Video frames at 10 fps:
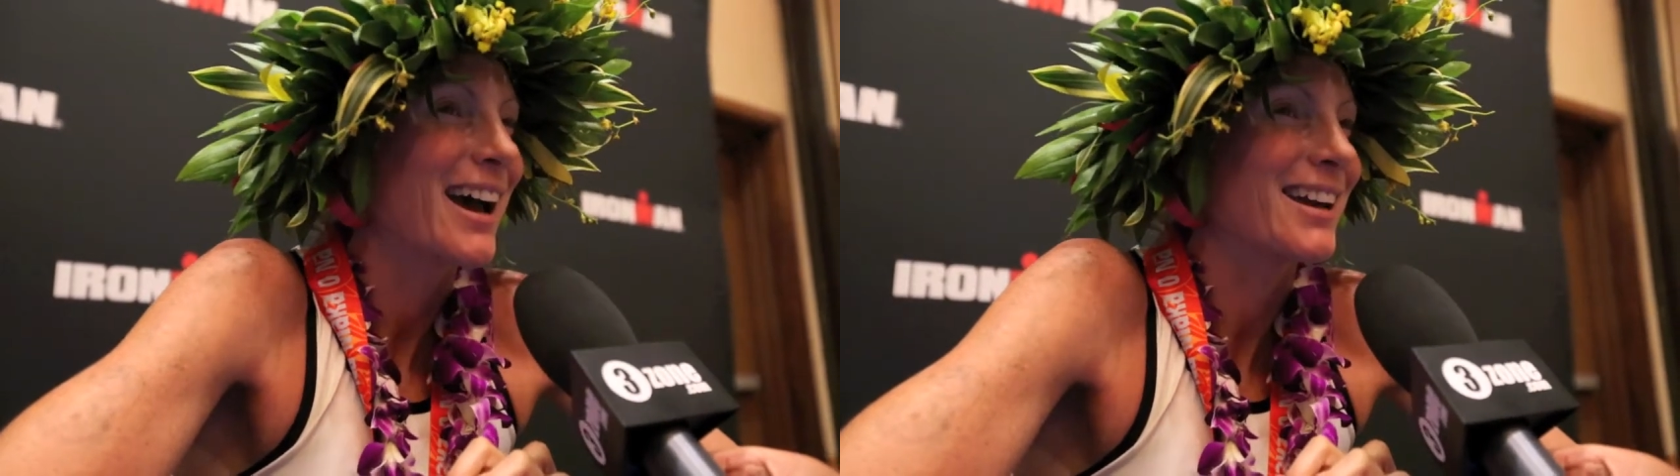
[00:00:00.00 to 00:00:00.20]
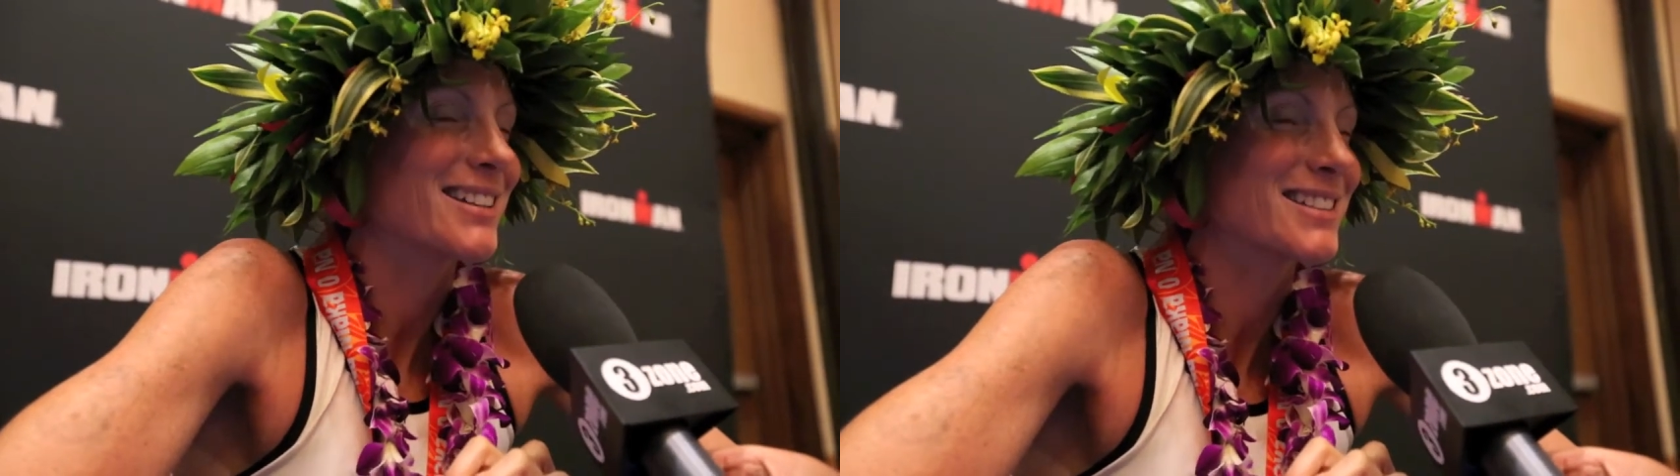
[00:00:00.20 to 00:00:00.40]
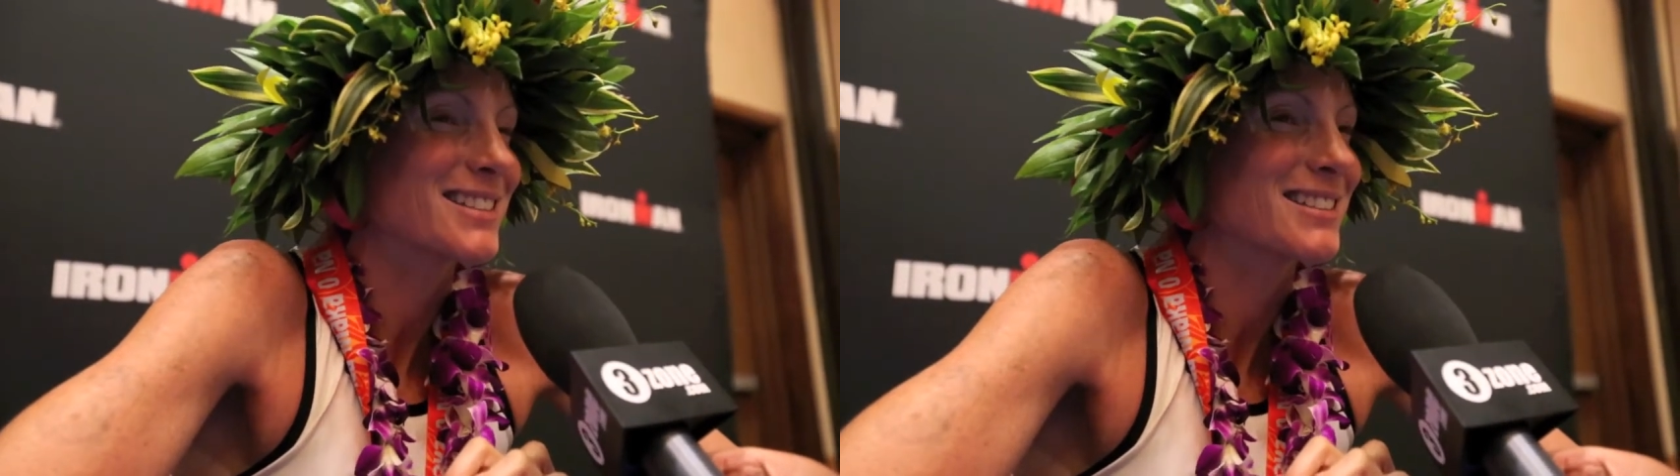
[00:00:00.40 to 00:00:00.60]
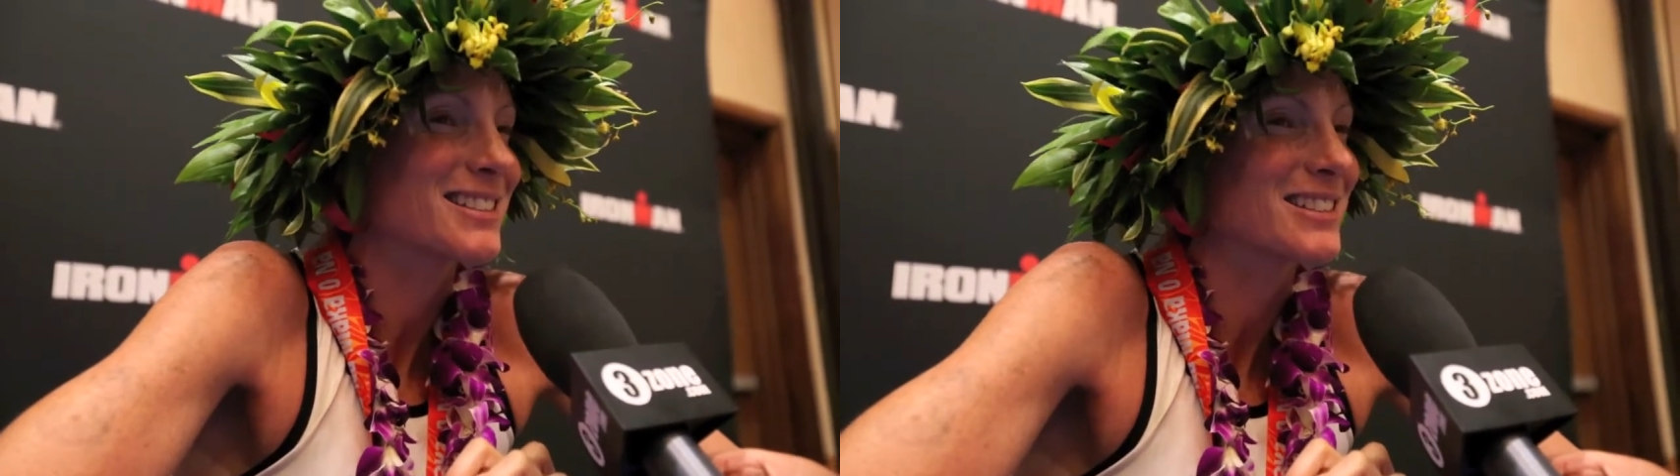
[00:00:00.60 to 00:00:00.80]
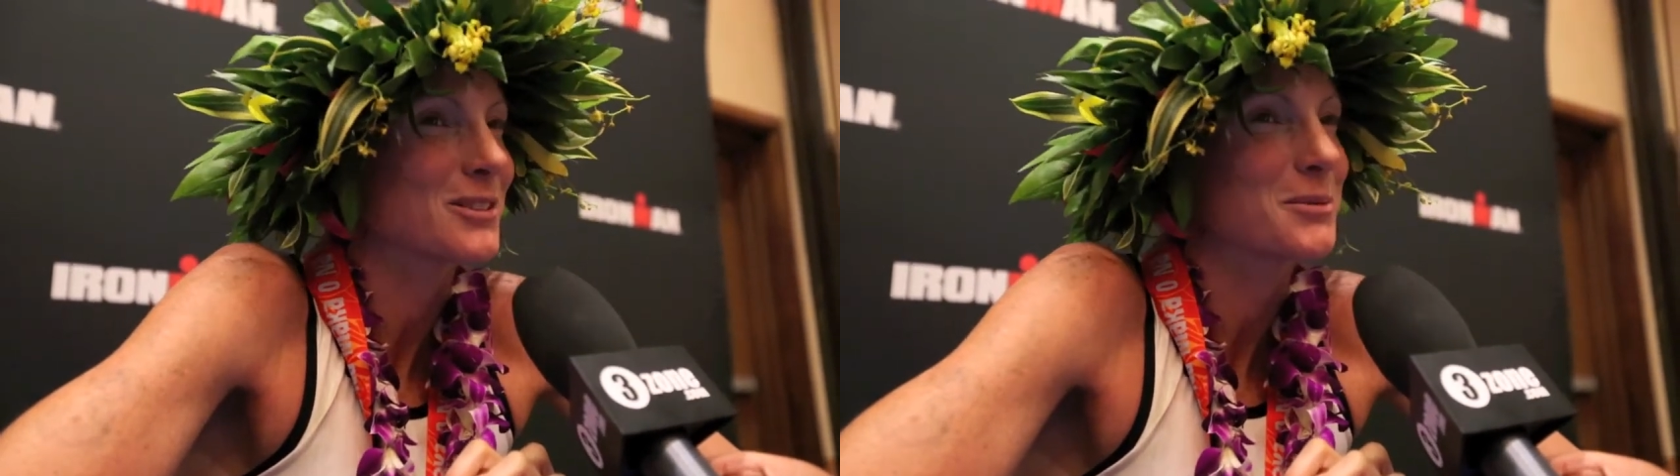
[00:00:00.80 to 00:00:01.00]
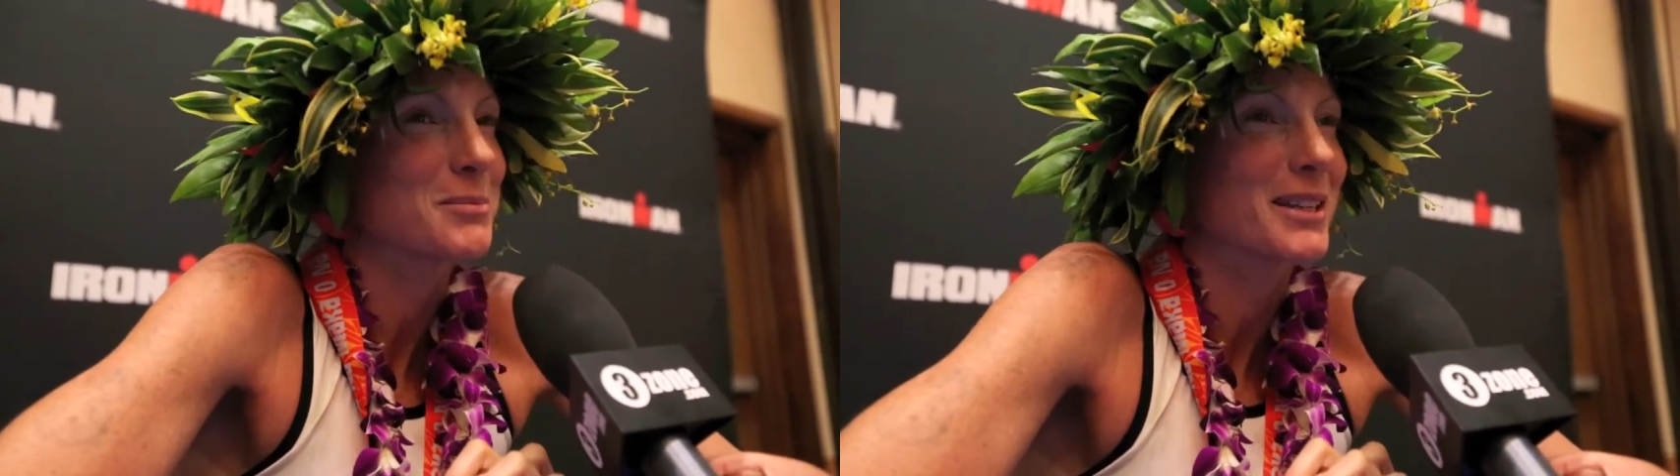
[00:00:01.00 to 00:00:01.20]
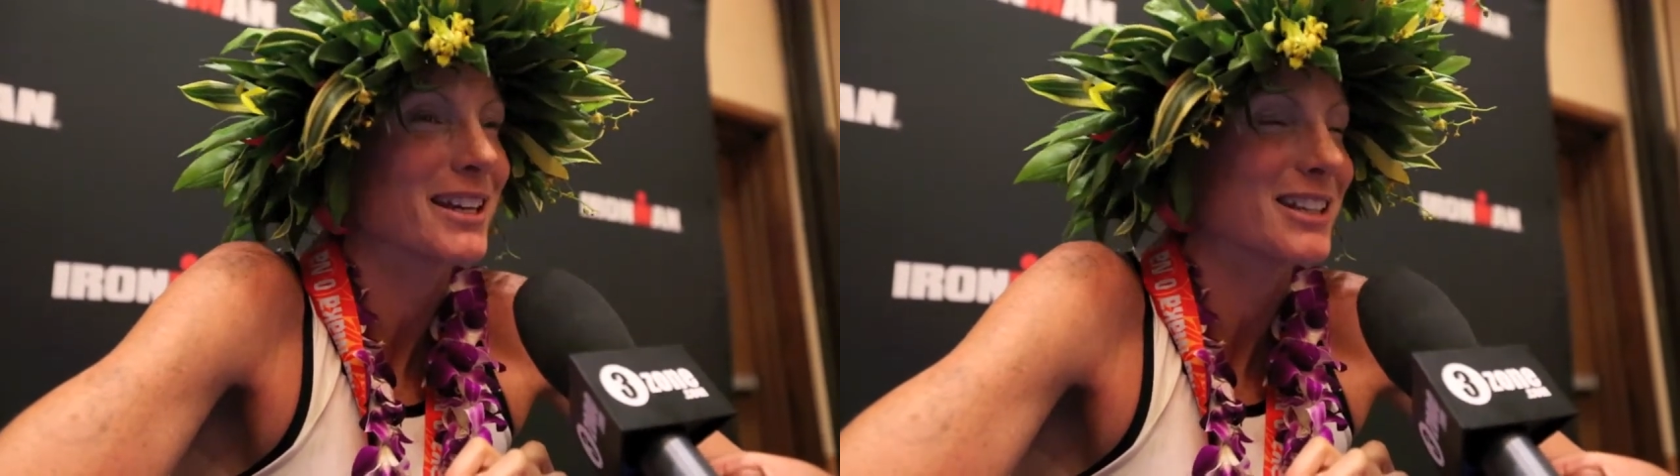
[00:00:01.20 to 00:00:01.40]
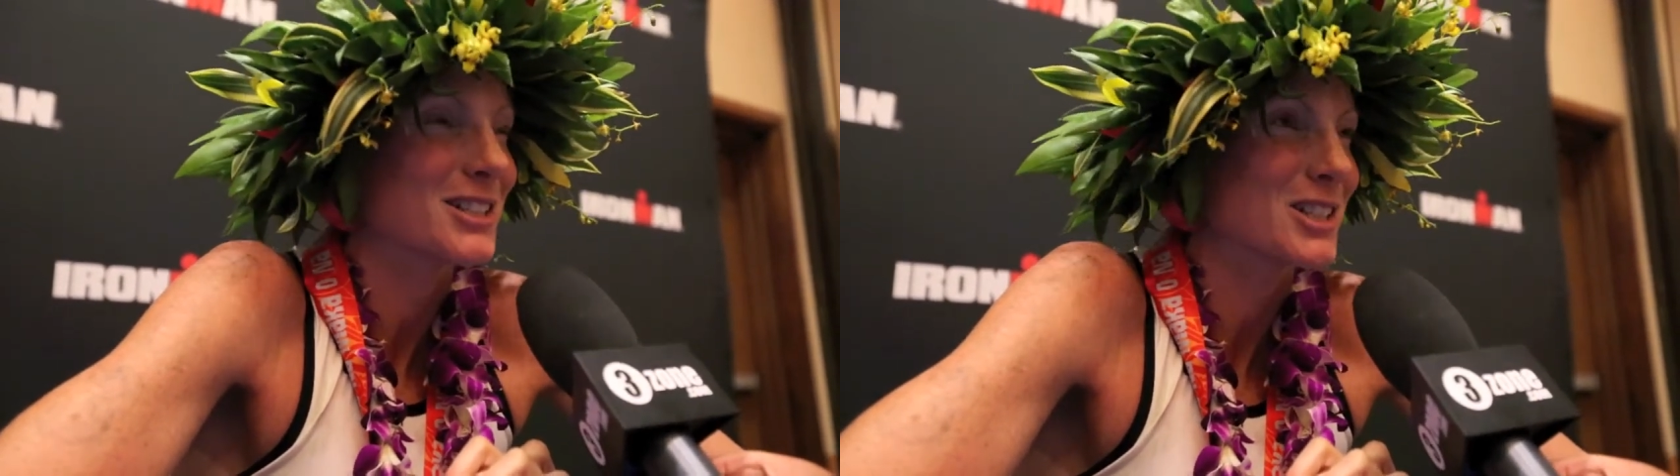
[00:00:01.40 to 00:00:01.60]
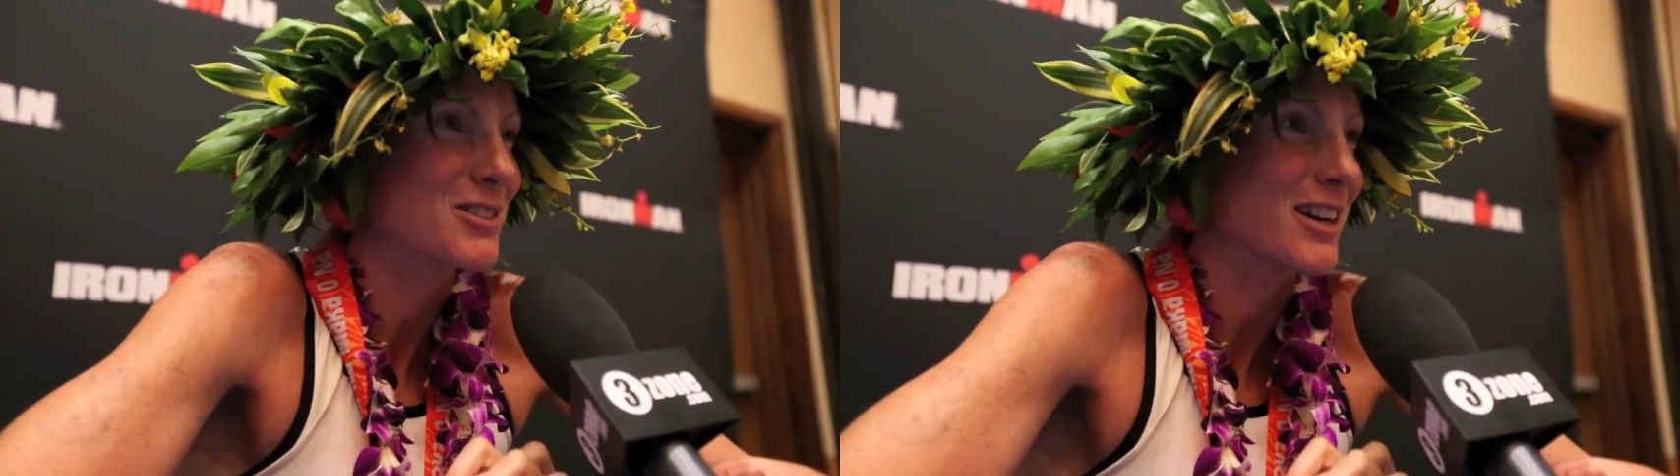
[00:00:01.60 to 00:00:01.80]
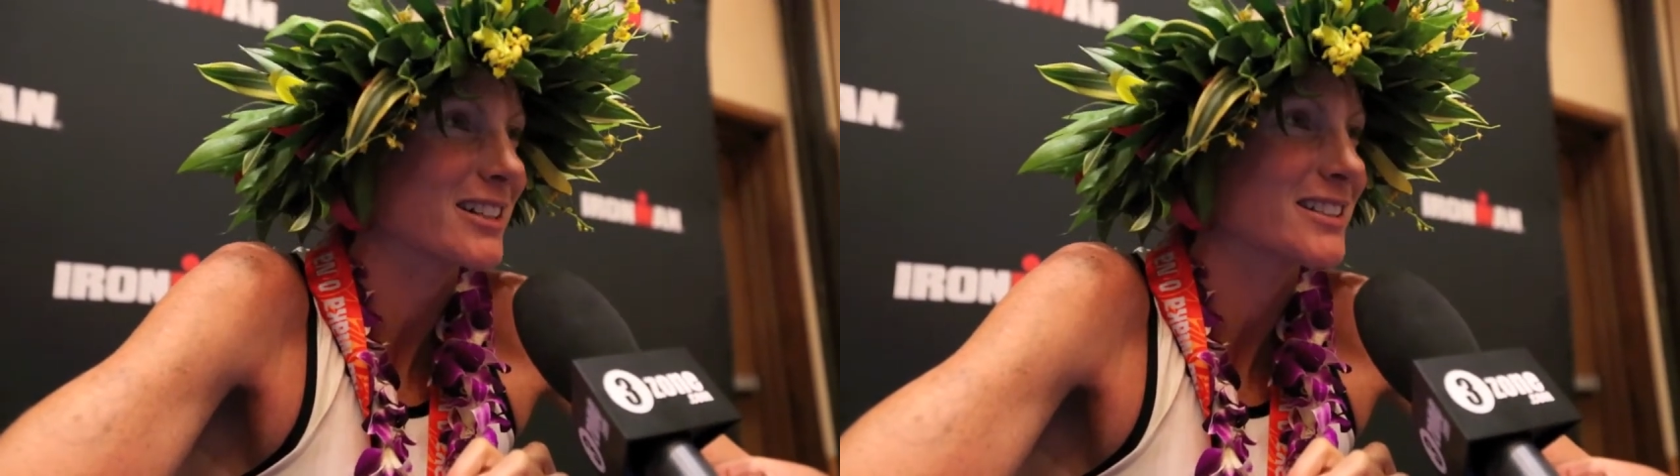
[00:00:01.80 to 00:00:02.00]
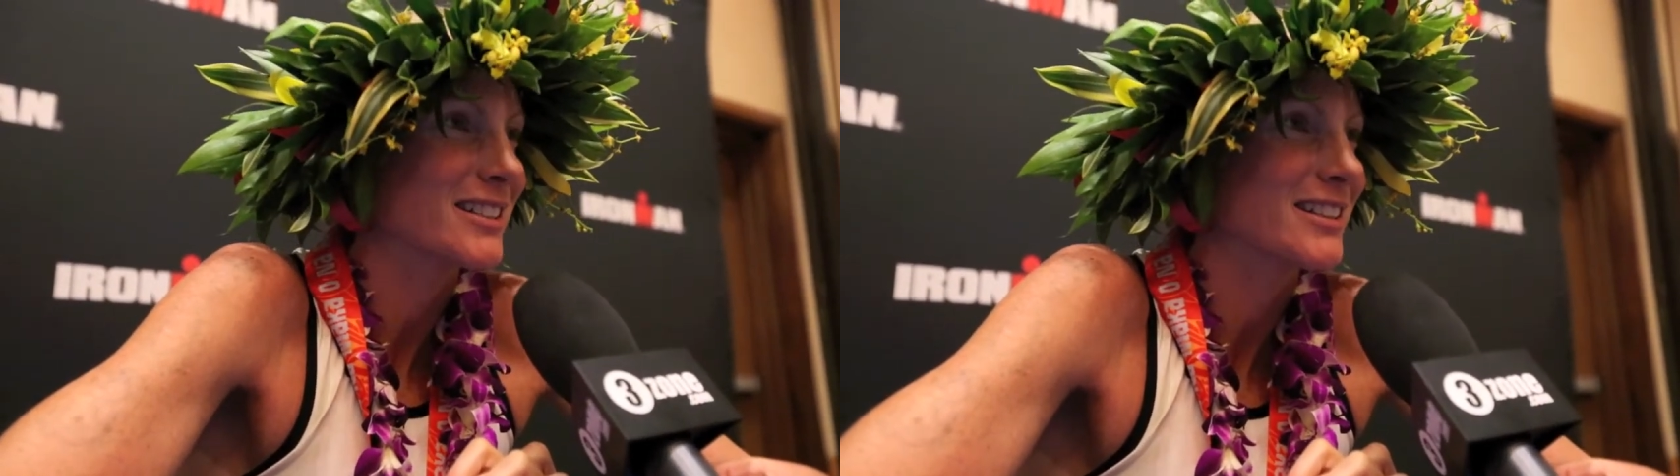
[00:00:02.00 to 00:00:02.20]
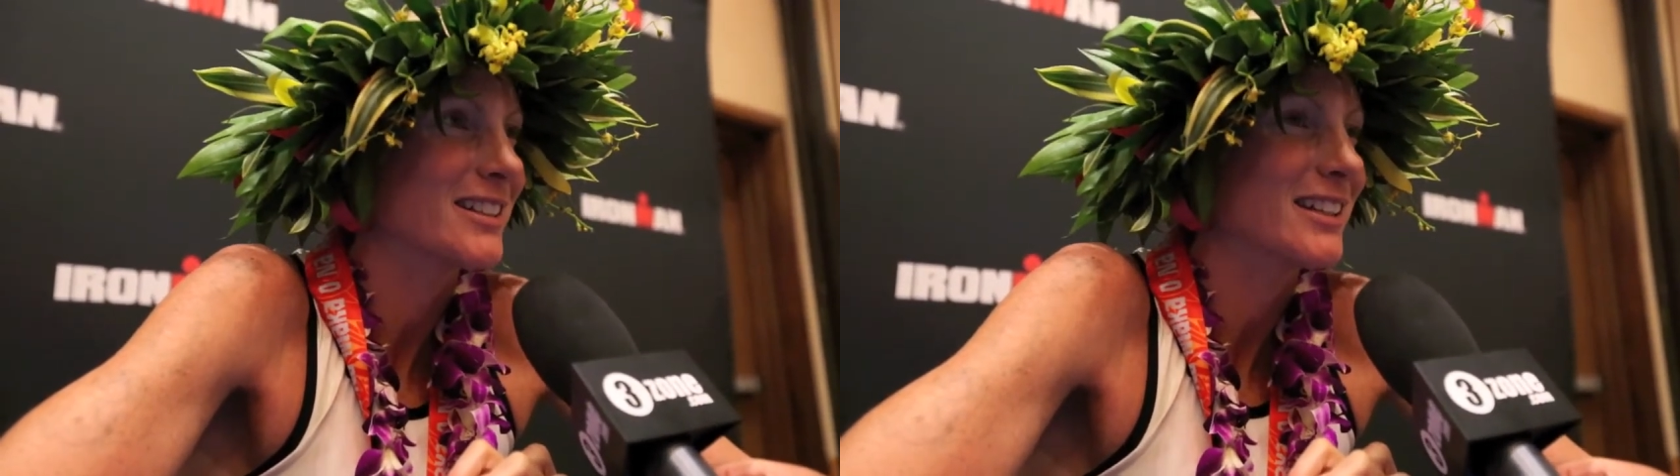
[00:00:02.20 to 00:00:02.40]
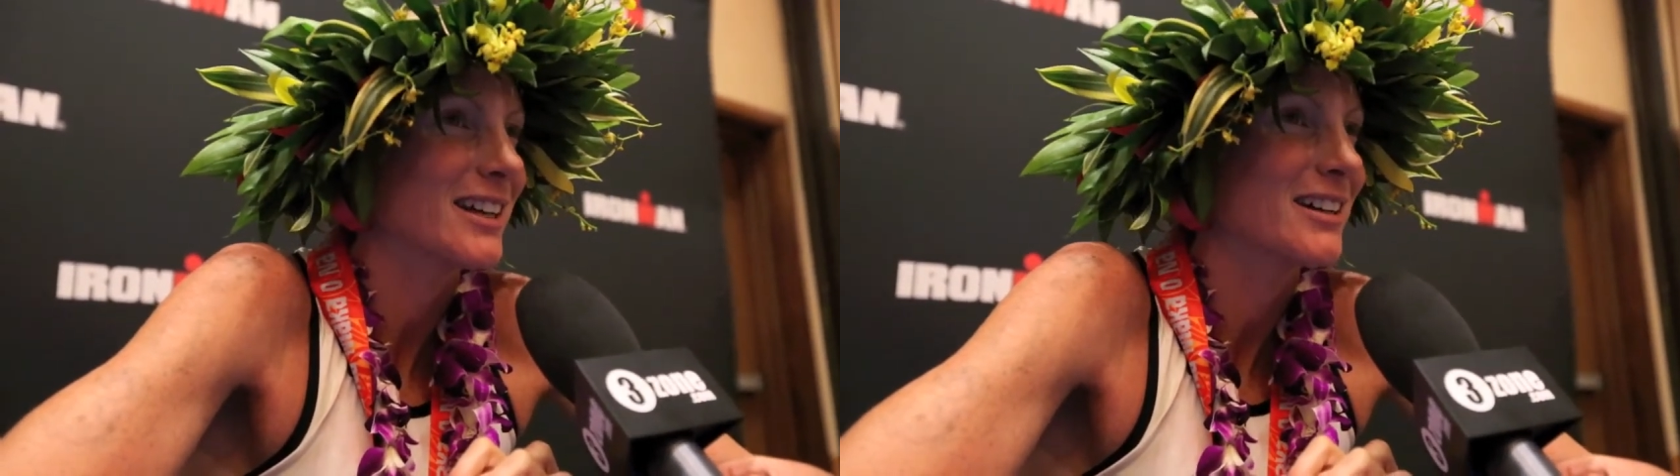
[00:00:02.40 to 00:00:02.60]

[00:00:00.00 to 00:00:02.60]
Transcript: and it just stops me getting distracted.